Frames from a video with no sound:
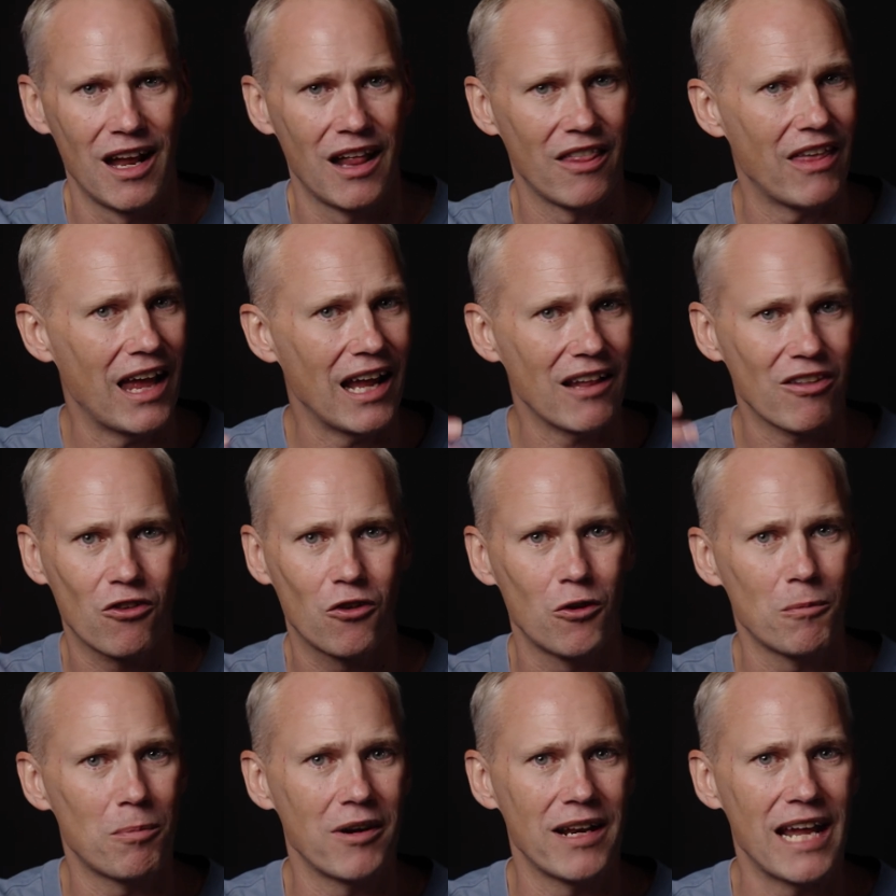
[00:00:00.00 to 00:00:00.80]
that
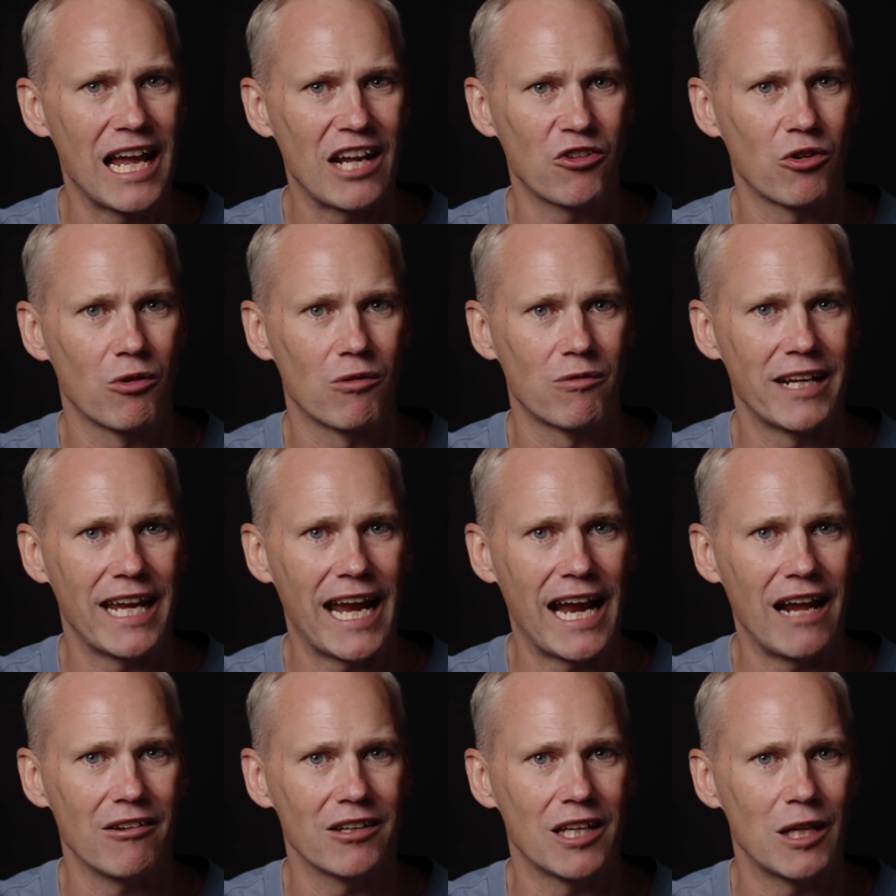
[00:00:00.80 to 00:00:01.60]
supernatural
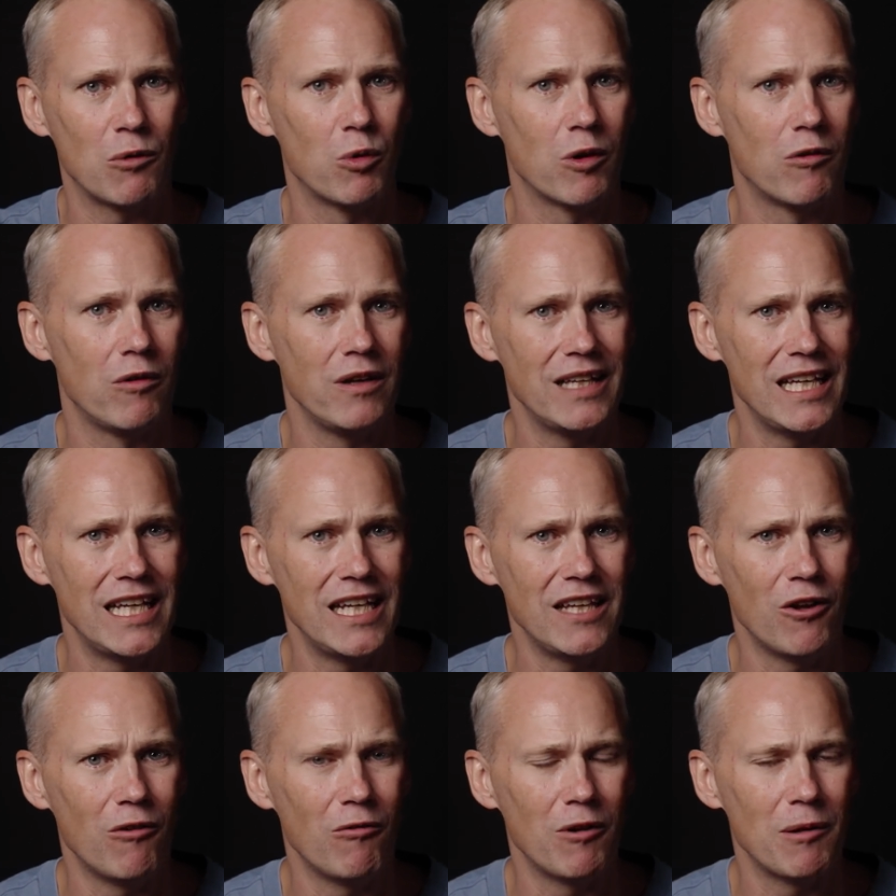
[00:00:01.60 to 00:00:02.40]
reality would
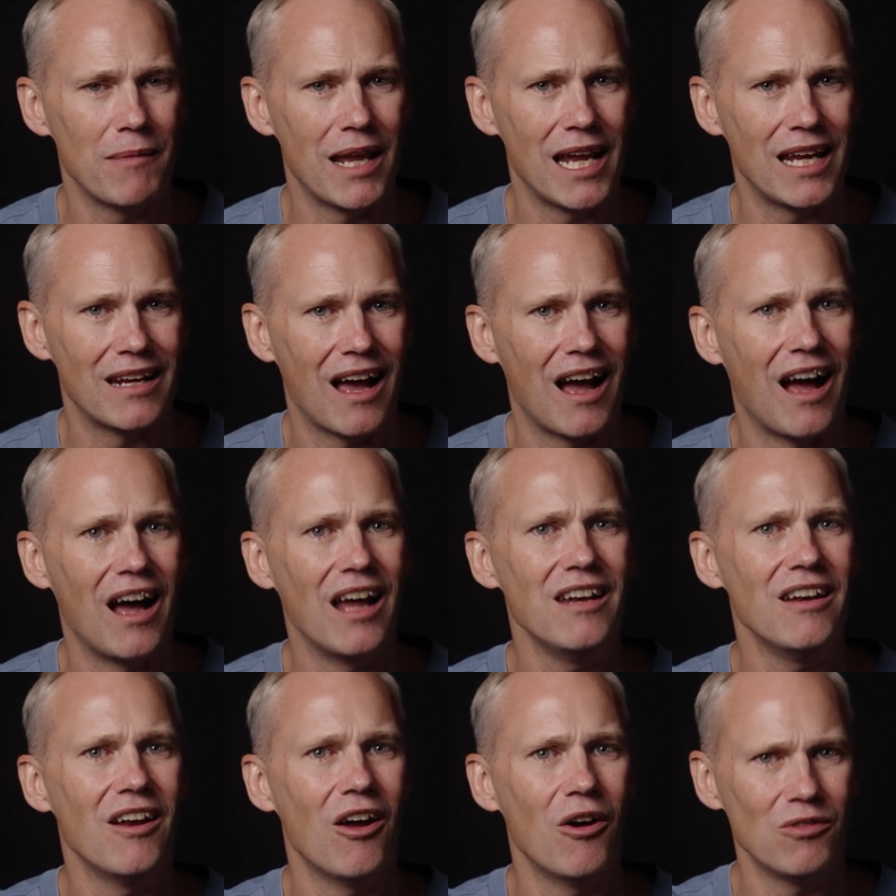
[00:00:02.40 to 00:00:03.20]
either remain
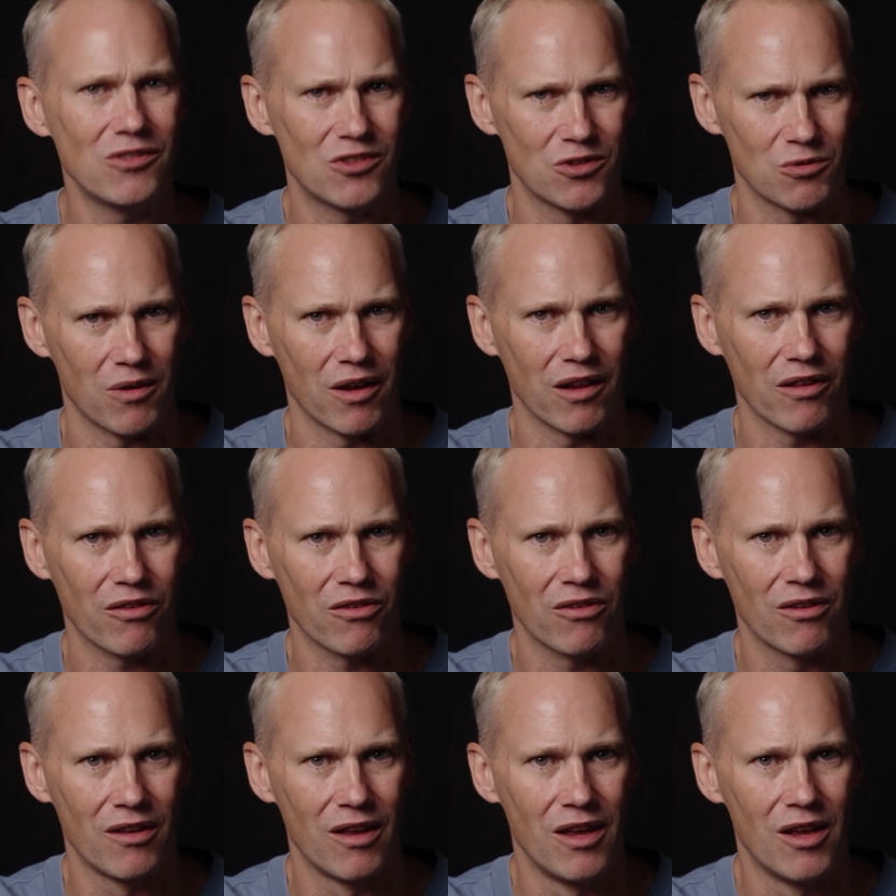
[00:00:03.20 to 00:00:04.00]
unknown to
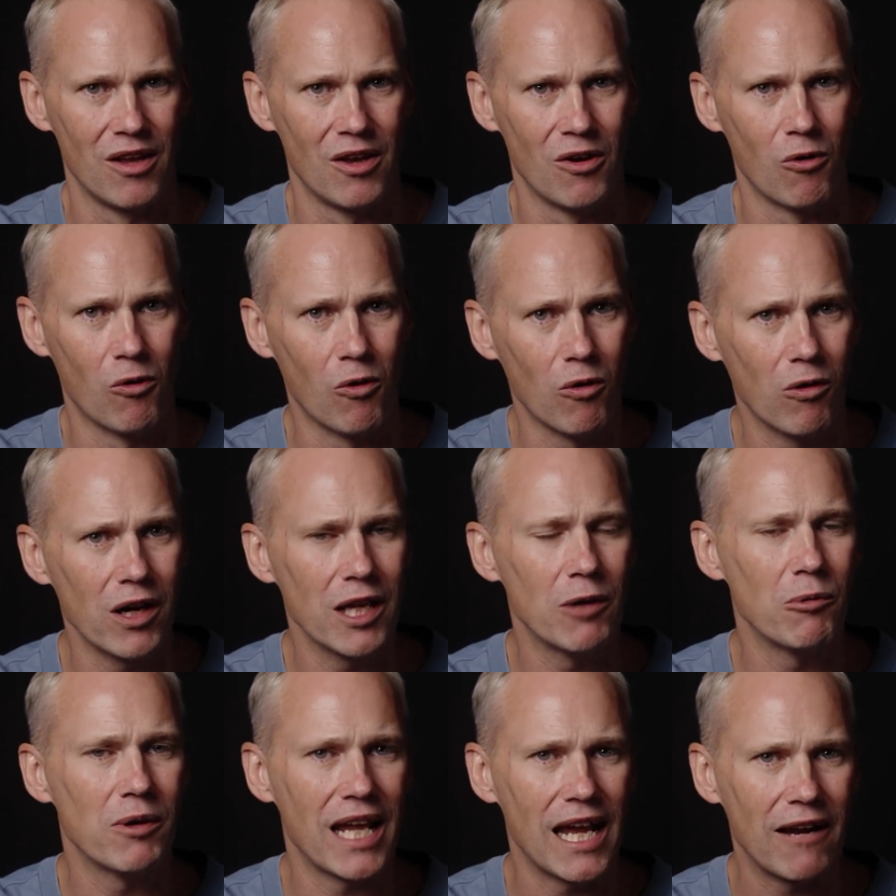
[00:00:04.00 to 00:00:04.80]
us or
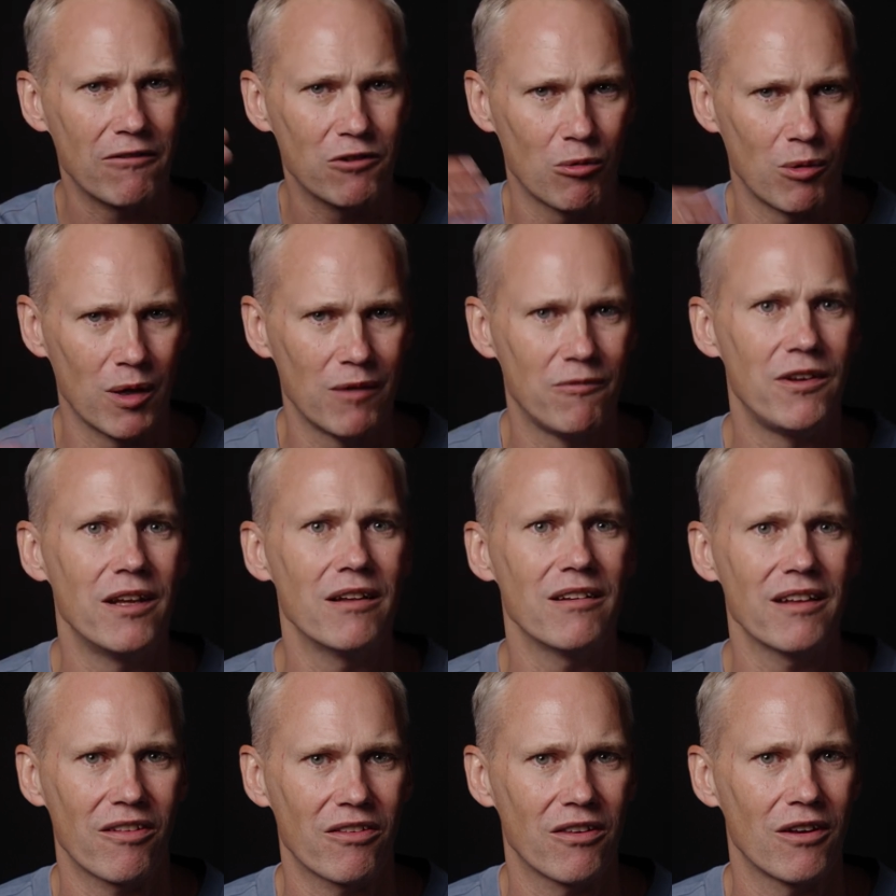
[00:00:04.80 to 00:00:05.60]
it would have to
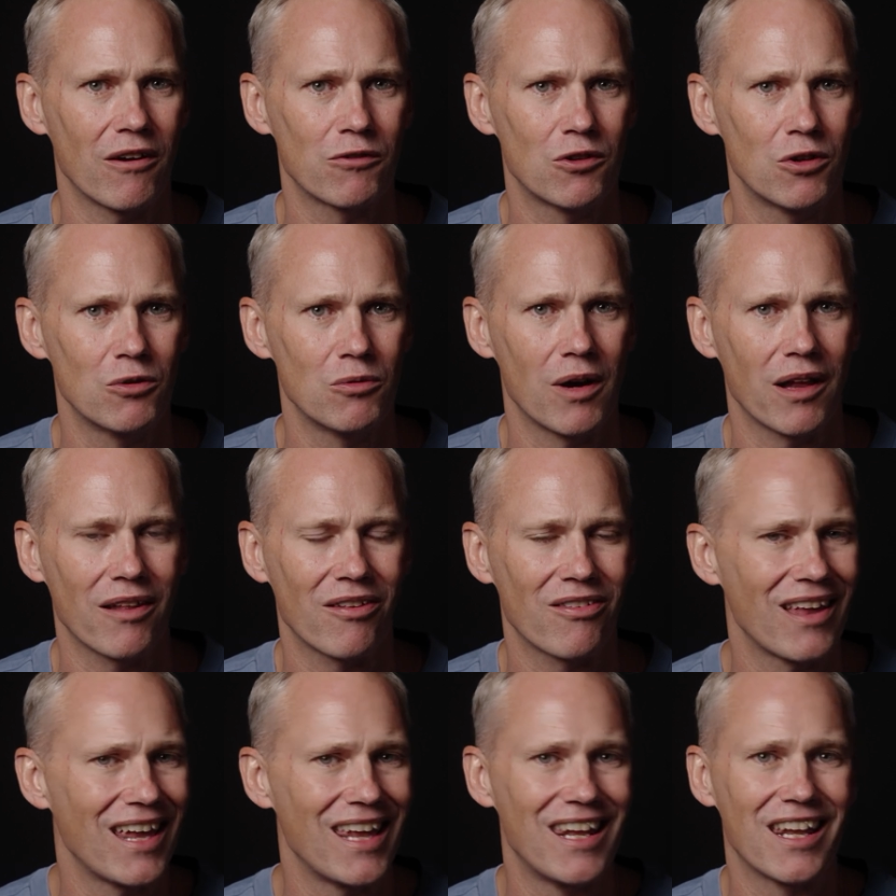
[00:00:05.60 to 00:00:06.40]
reveal itself to
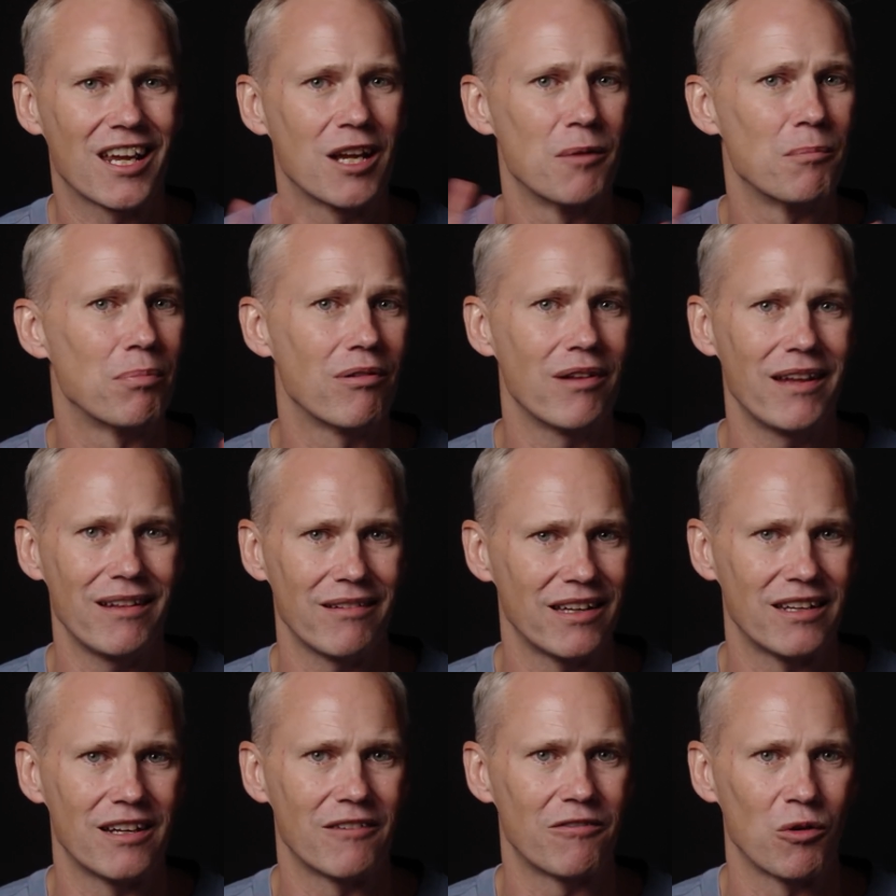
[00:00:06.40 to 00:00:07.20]
us in a
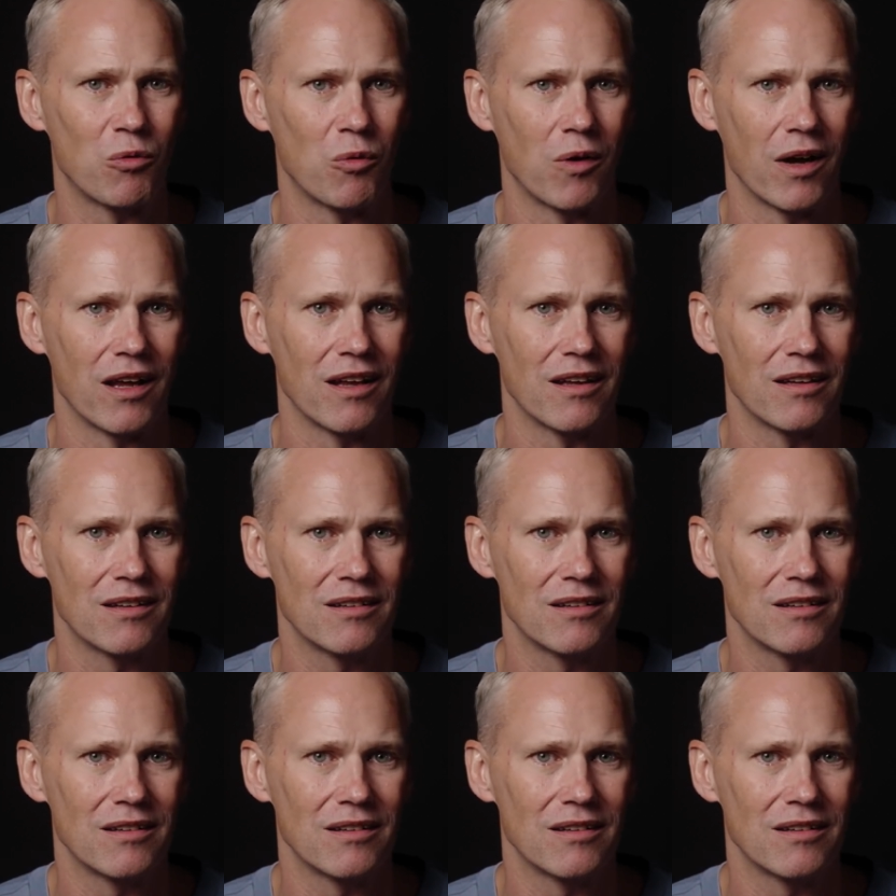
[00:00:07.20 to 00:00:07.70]
completely different way.